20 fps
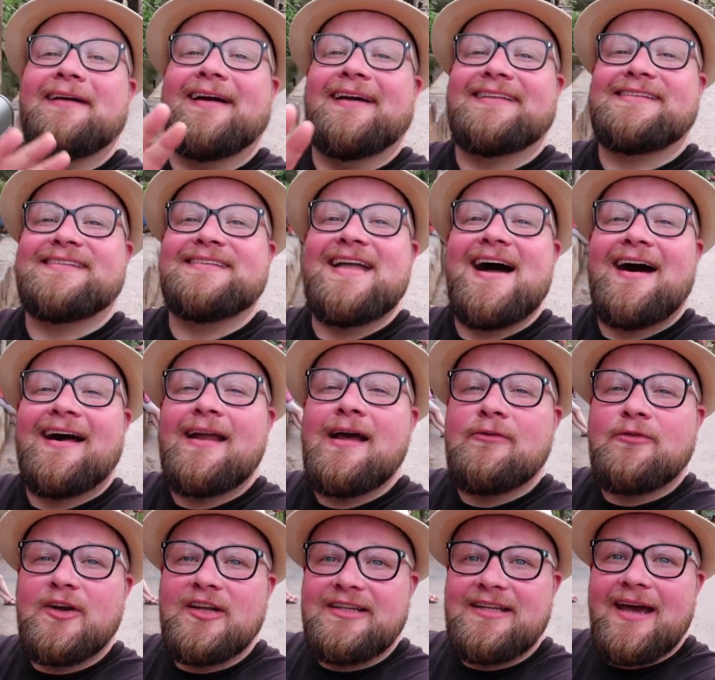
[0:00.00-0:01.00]
It's not
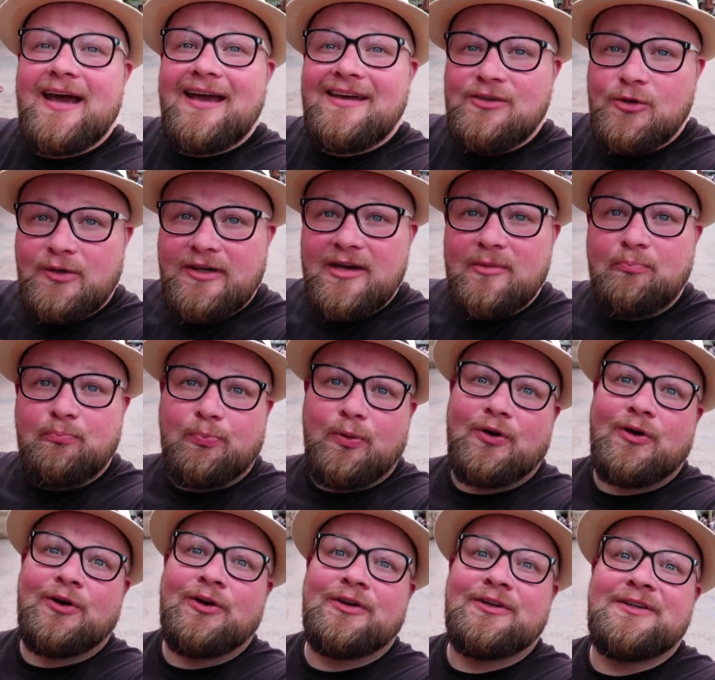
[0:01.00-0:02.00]
every day you get
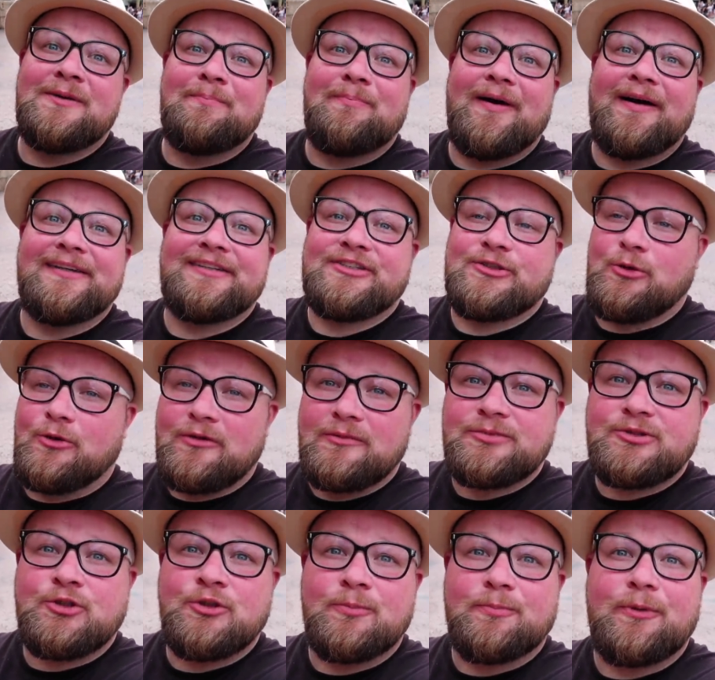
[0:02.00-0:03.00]
burned by
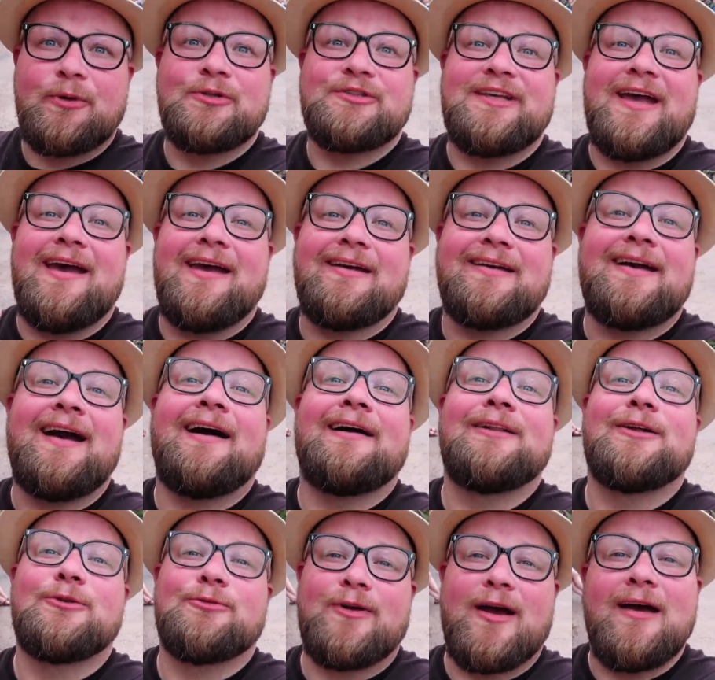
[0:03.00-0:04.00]
stormtroopers and
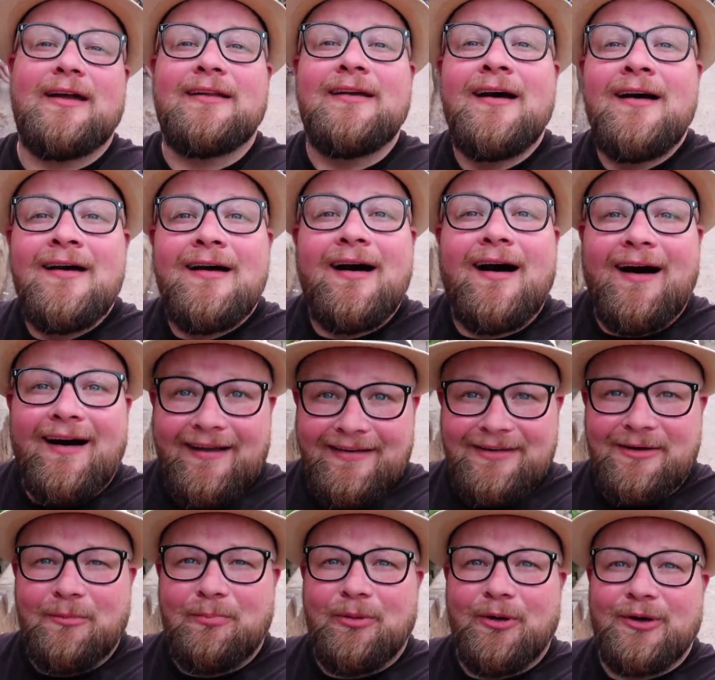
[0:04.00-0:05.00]
Kylo Ren on
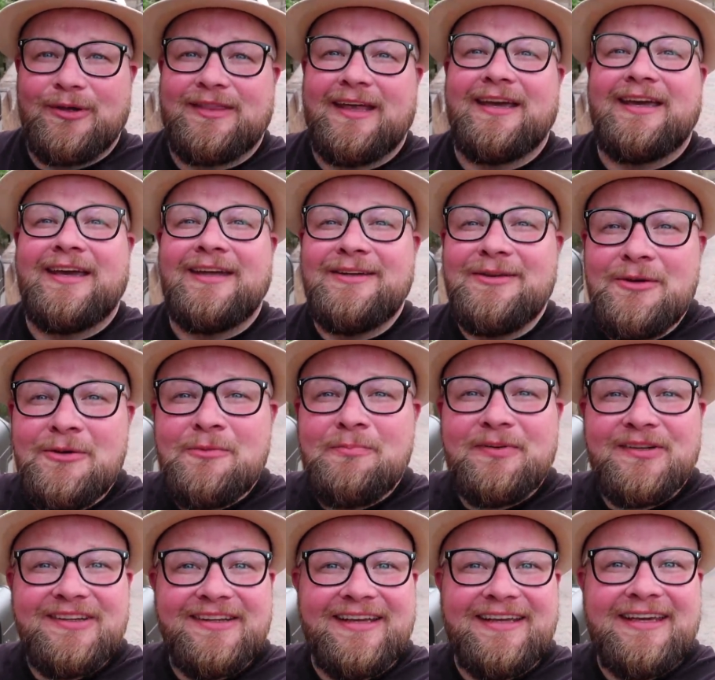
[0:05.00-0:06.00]
your birthday. Can you
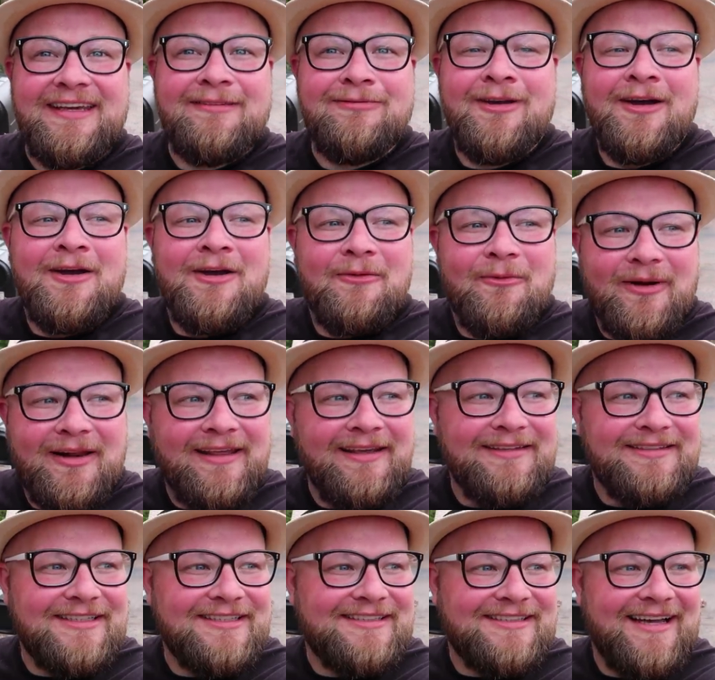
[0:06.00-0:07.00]
believe what he
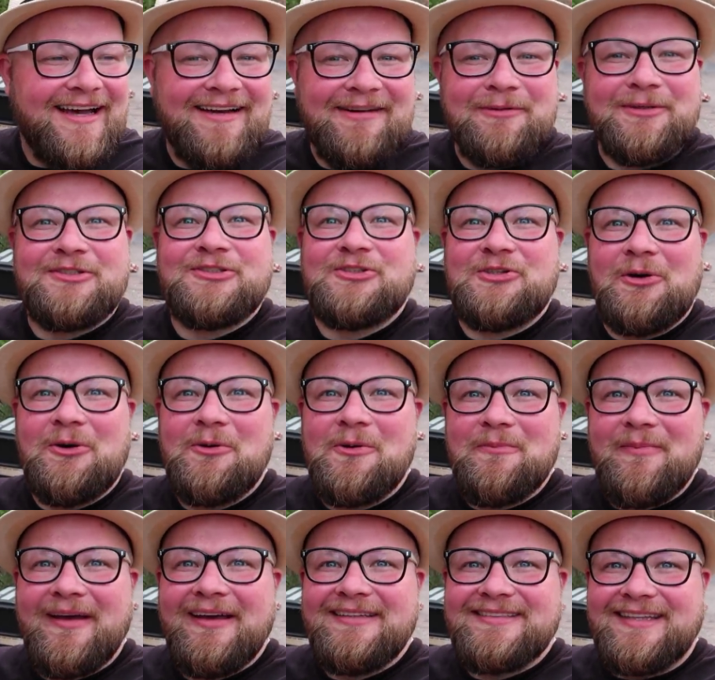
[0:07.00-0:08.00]
just said? It was so
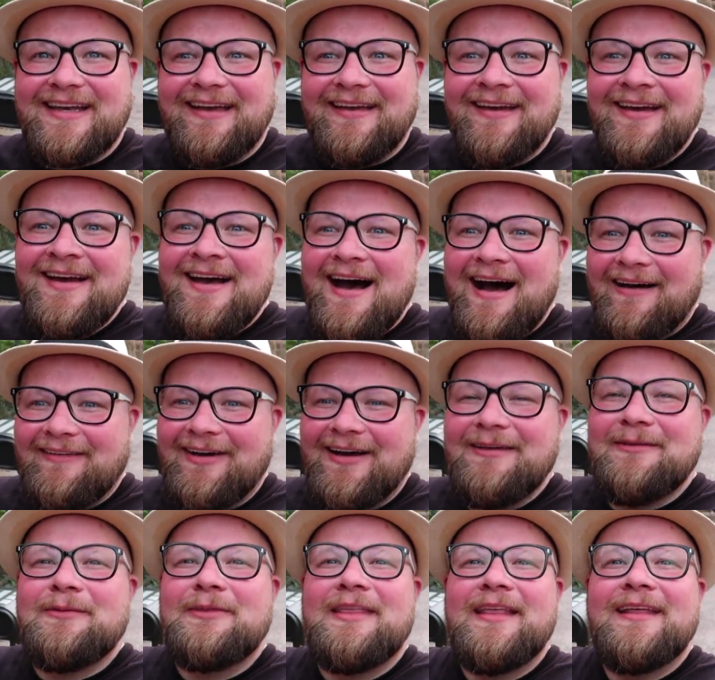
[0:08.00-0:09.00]
amazing. Uh,
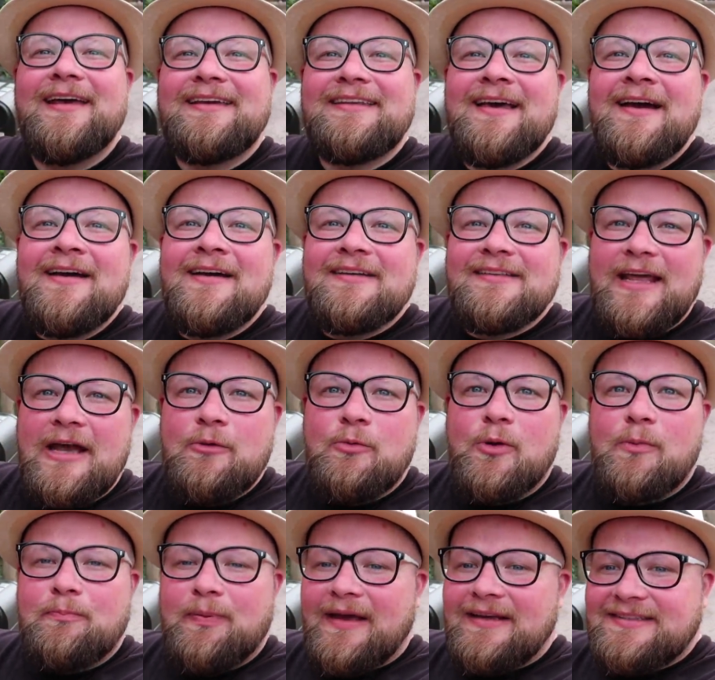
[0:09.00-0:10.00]
they, they
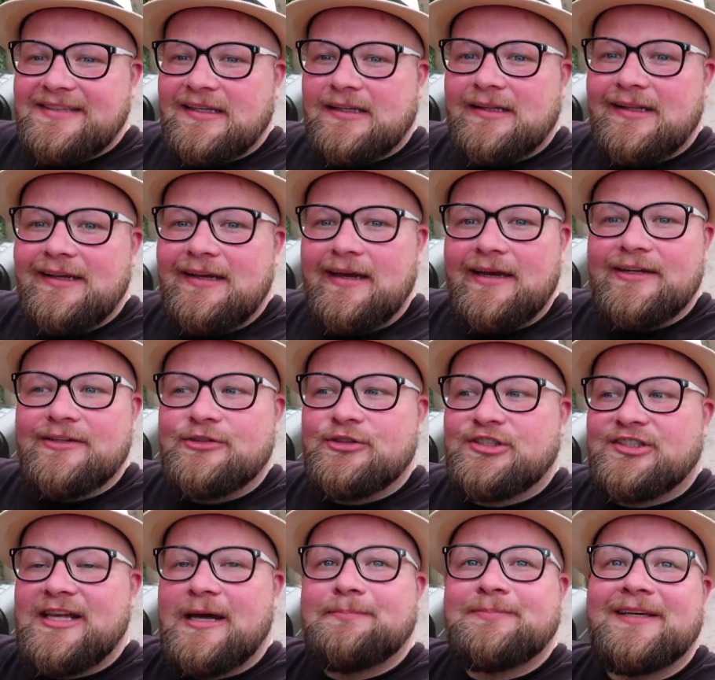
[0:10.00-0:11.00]
were basically
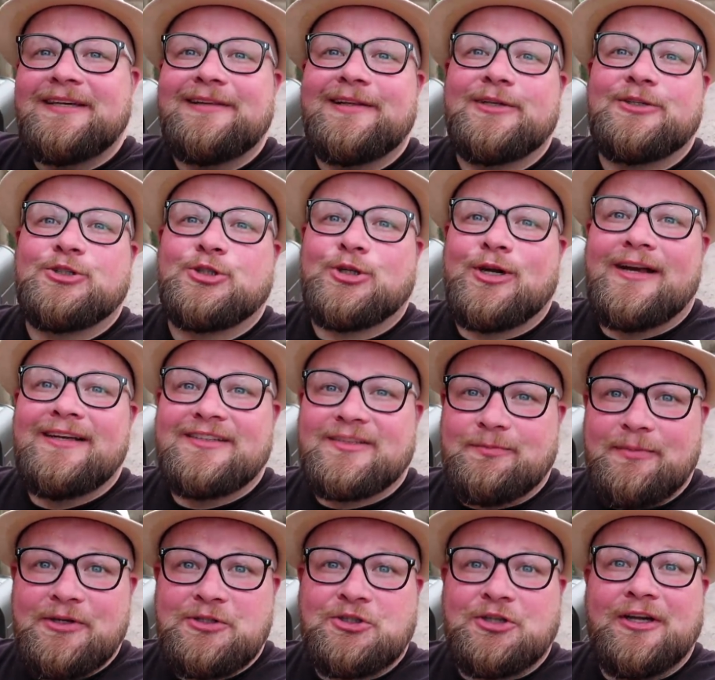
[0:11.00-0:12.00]
intercepting the
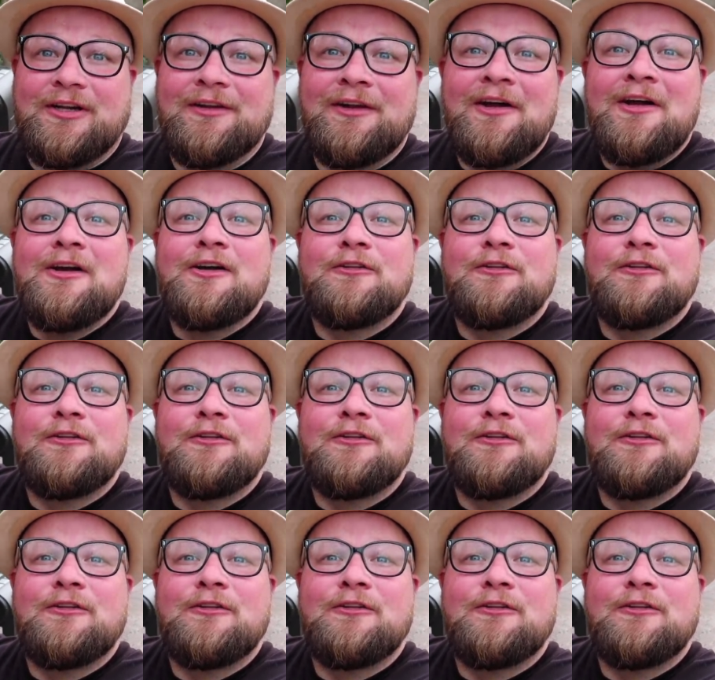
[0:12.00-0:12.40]
transmission